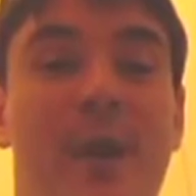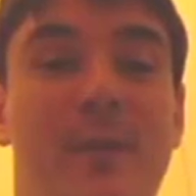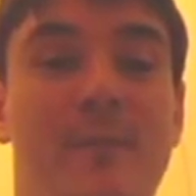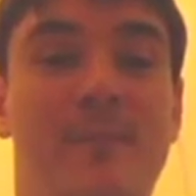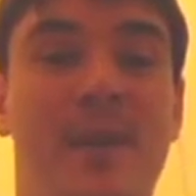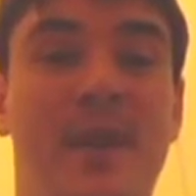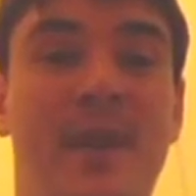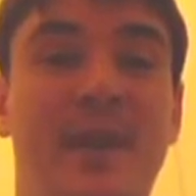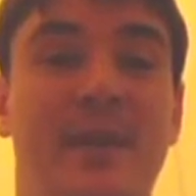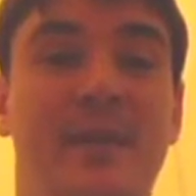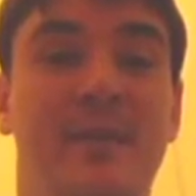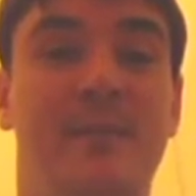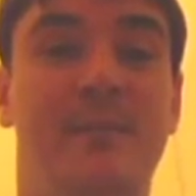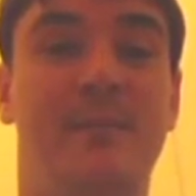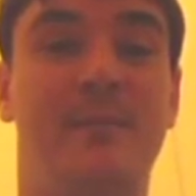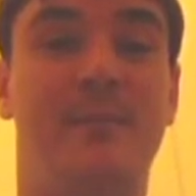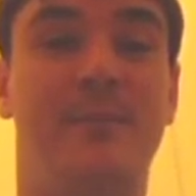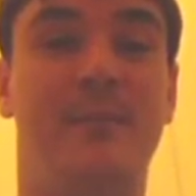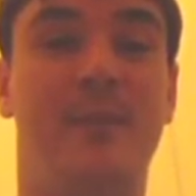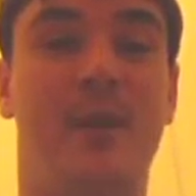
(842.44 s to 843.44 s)
that
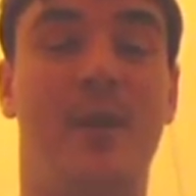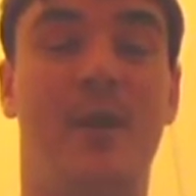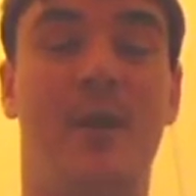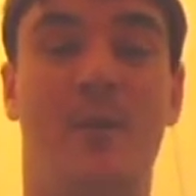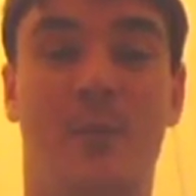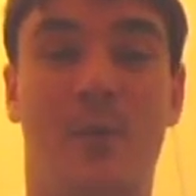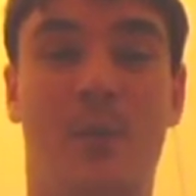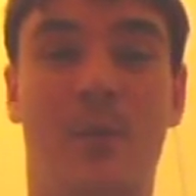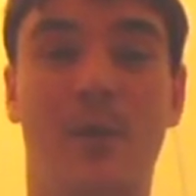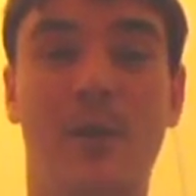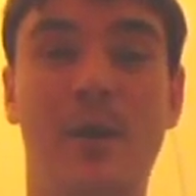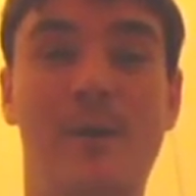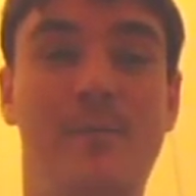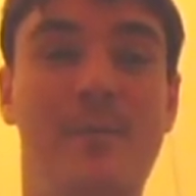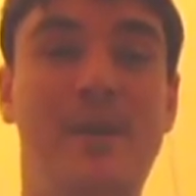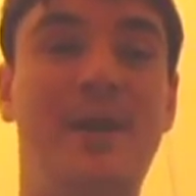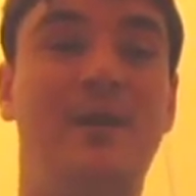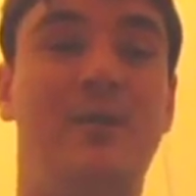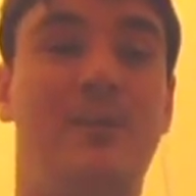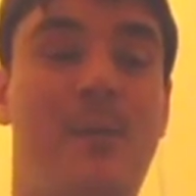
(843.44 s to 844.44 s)
mean? Well, what it
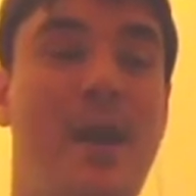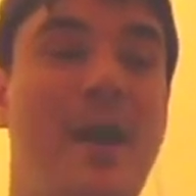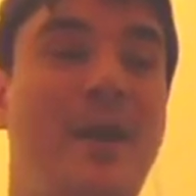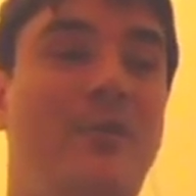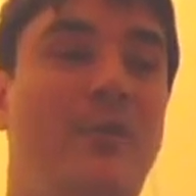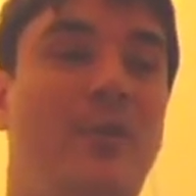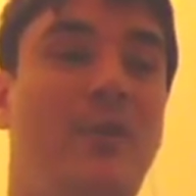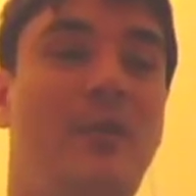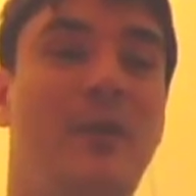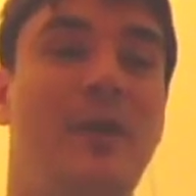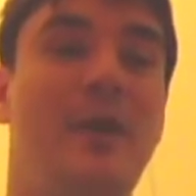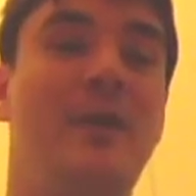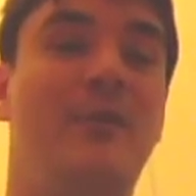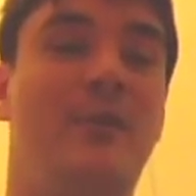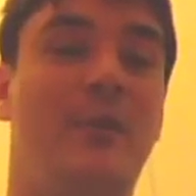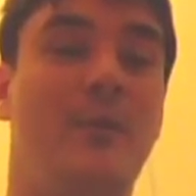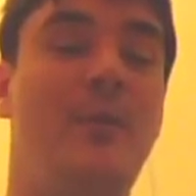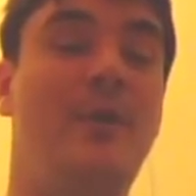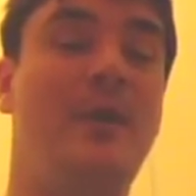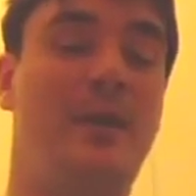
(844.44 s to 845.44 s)
means basically
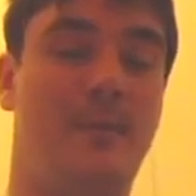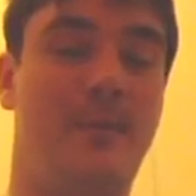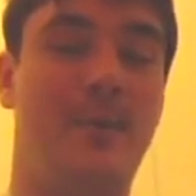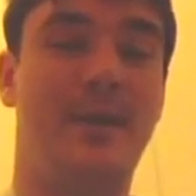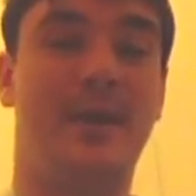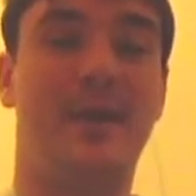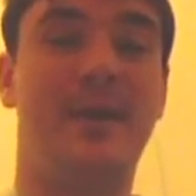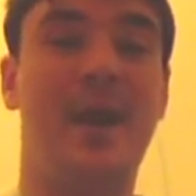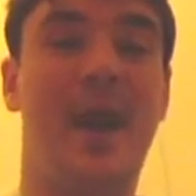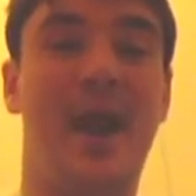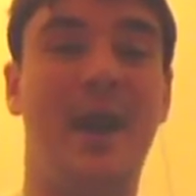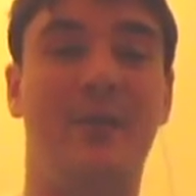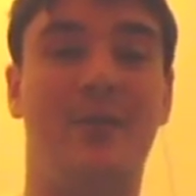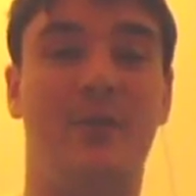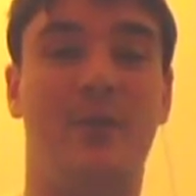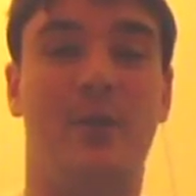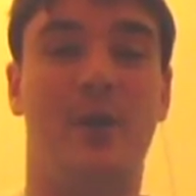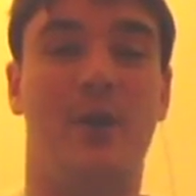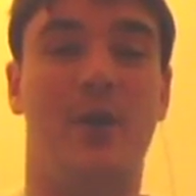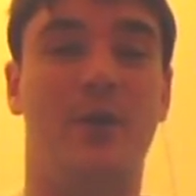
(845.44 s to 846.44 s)
is that we can make a
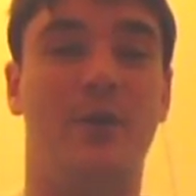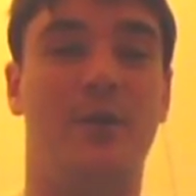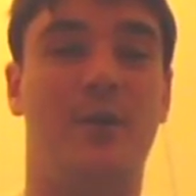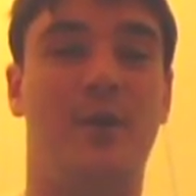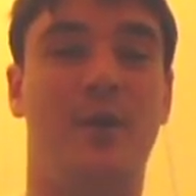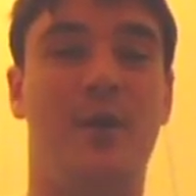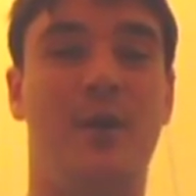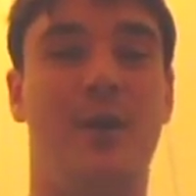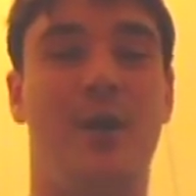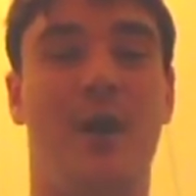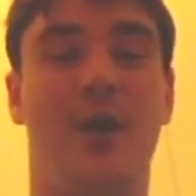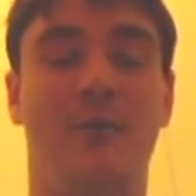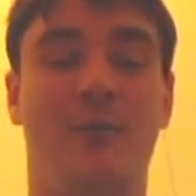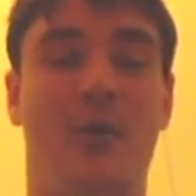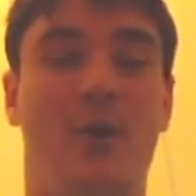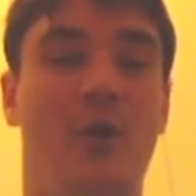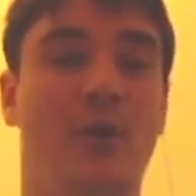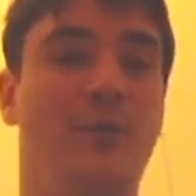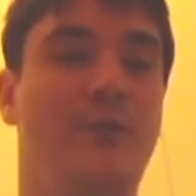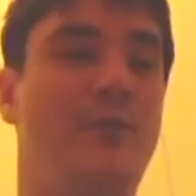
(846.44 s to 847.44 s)
catalogue of
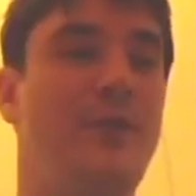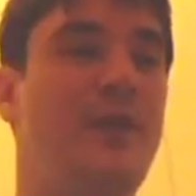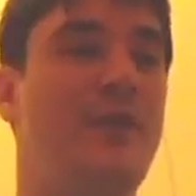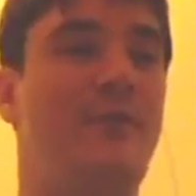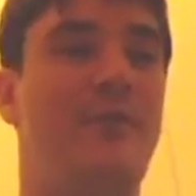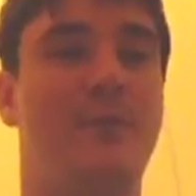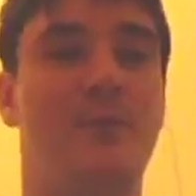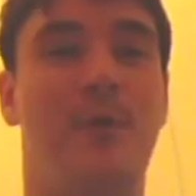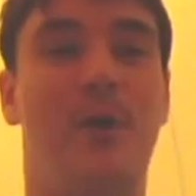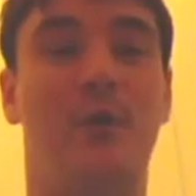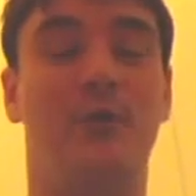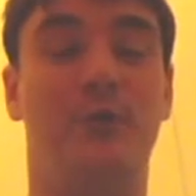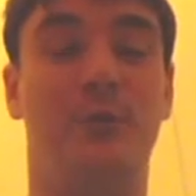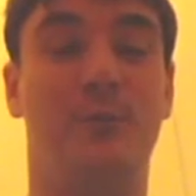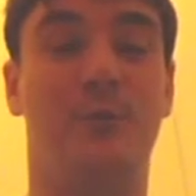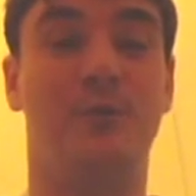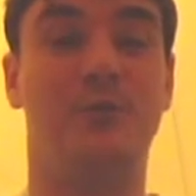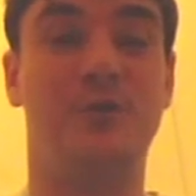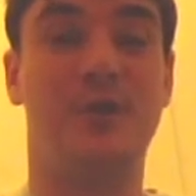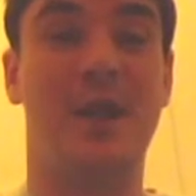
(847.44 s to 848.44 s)
all of the different
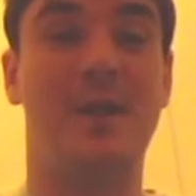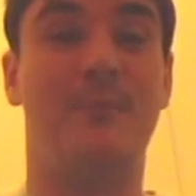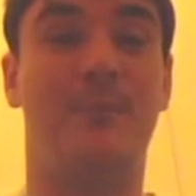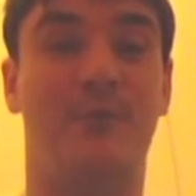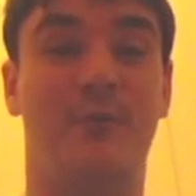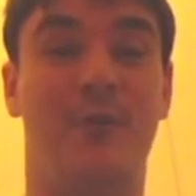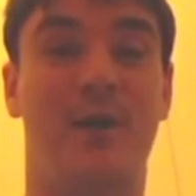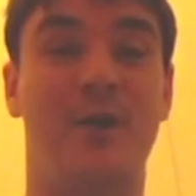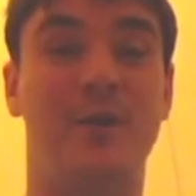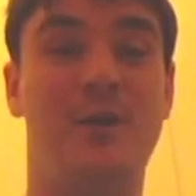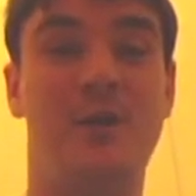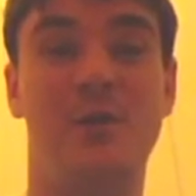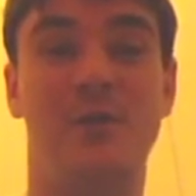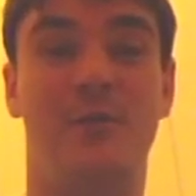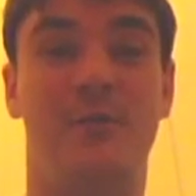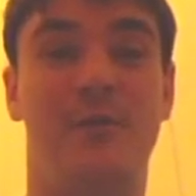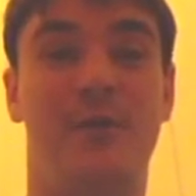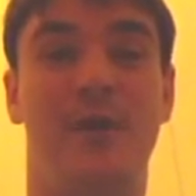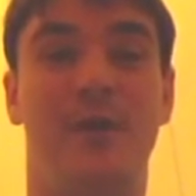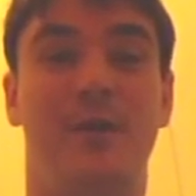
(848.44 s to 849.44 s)
possible shapes of our
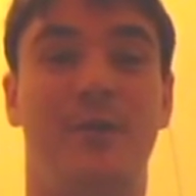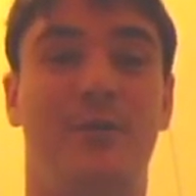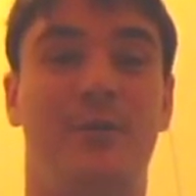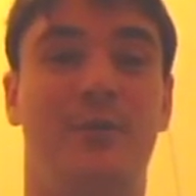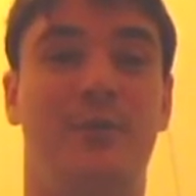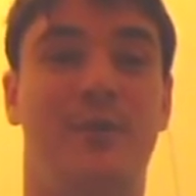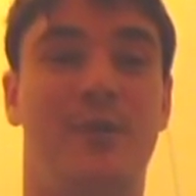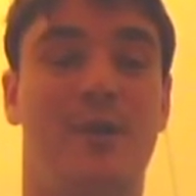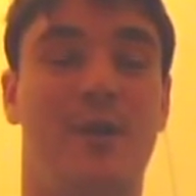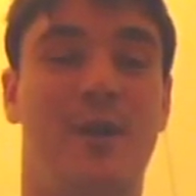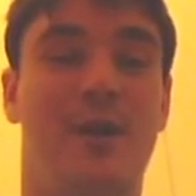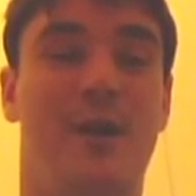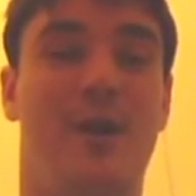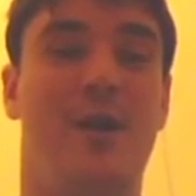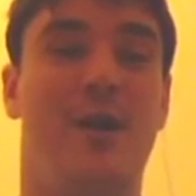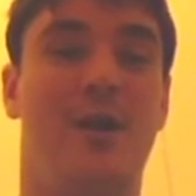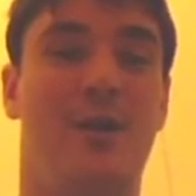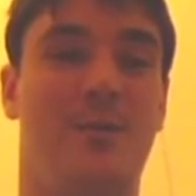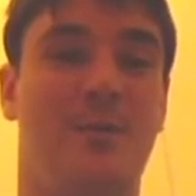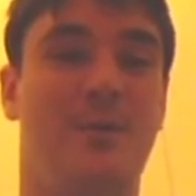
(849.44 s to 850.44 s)
universe,
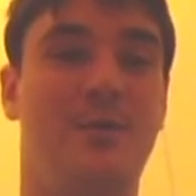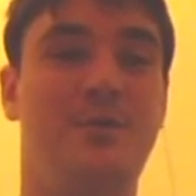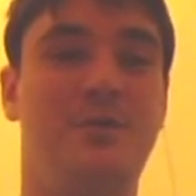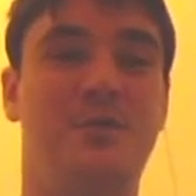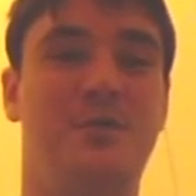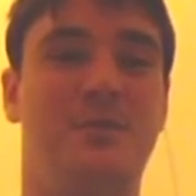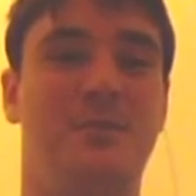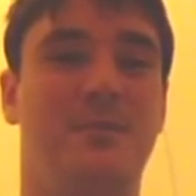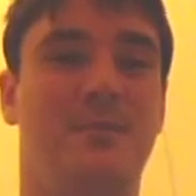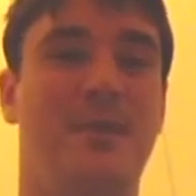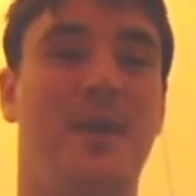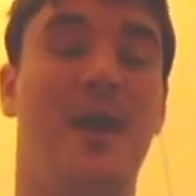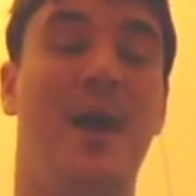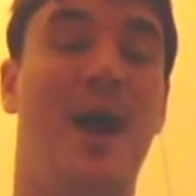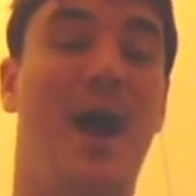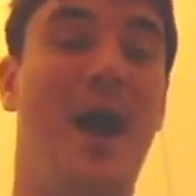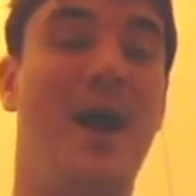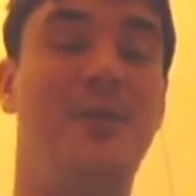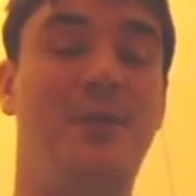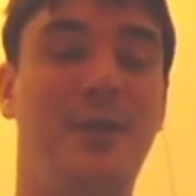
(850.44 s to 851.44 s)
which
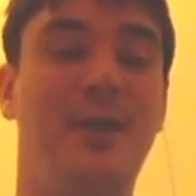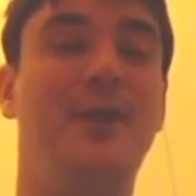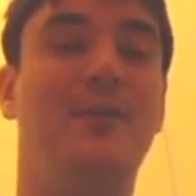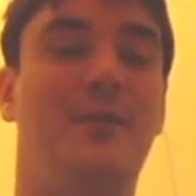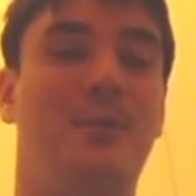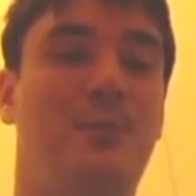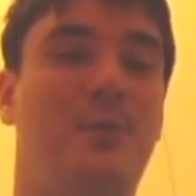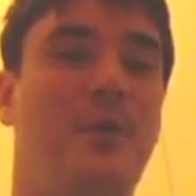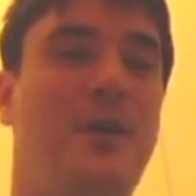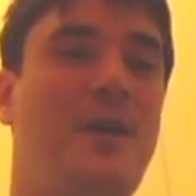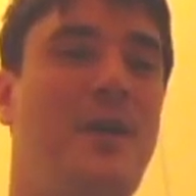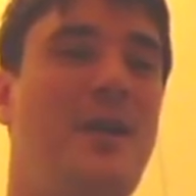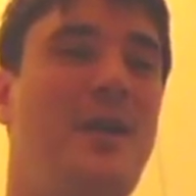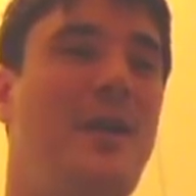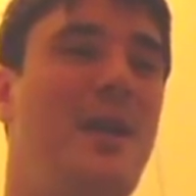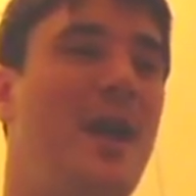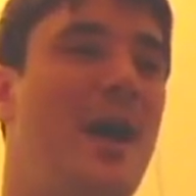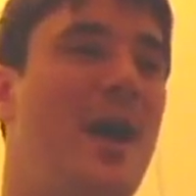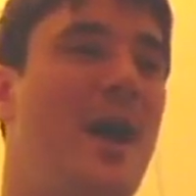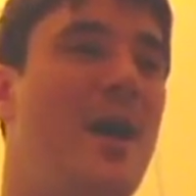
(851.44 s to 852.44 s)
I think is a
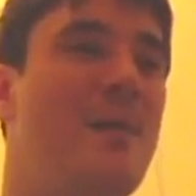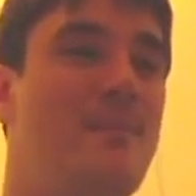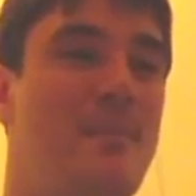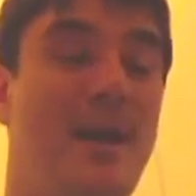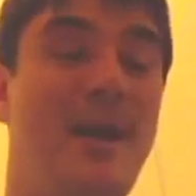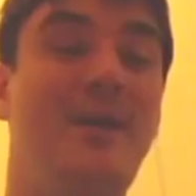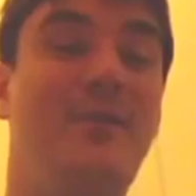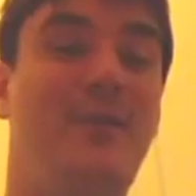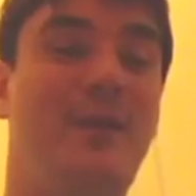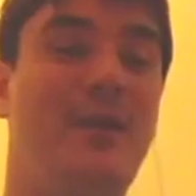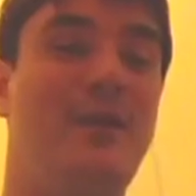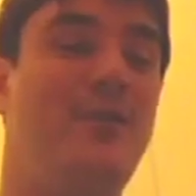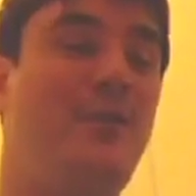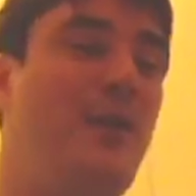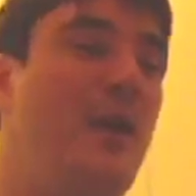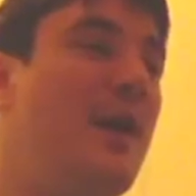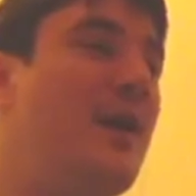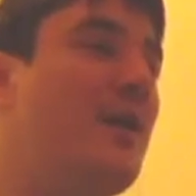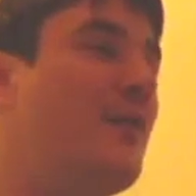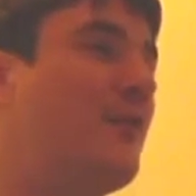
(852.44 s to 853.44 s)
pretty uh, amazing
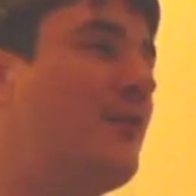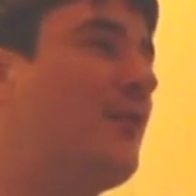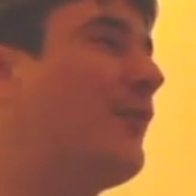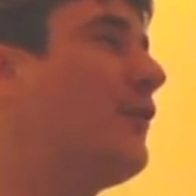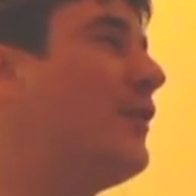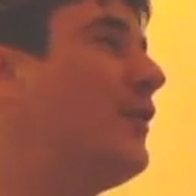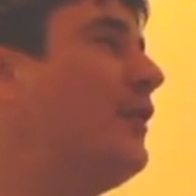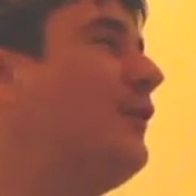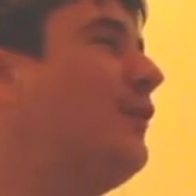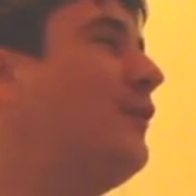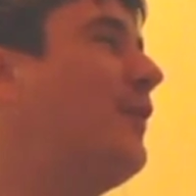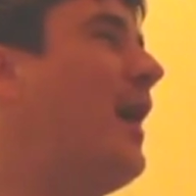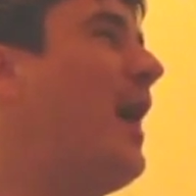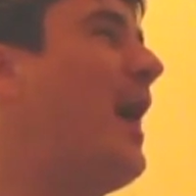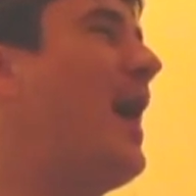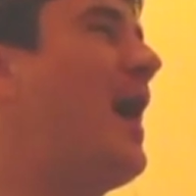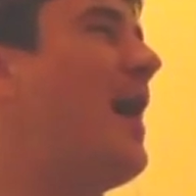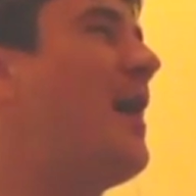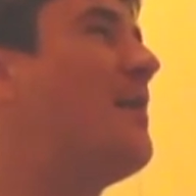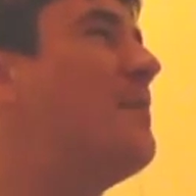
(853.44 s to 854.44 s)
thing for us,
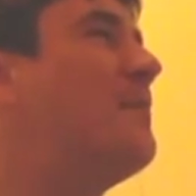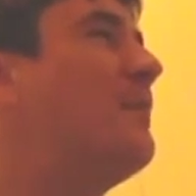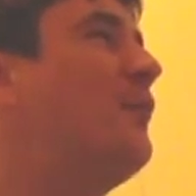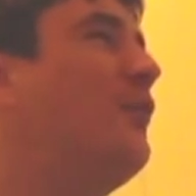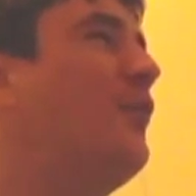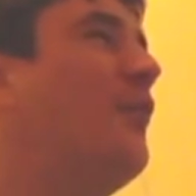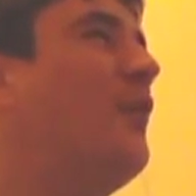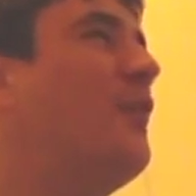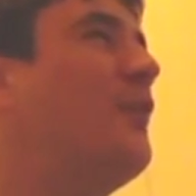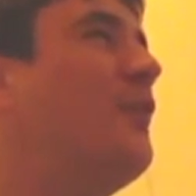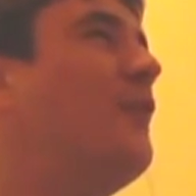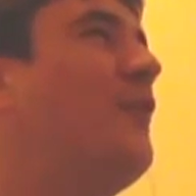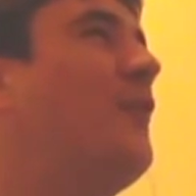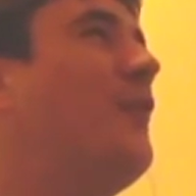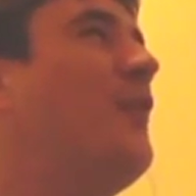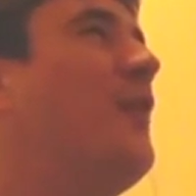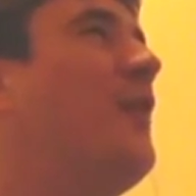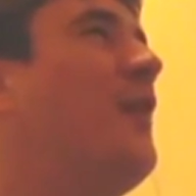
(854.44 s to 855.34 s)
um, sort of,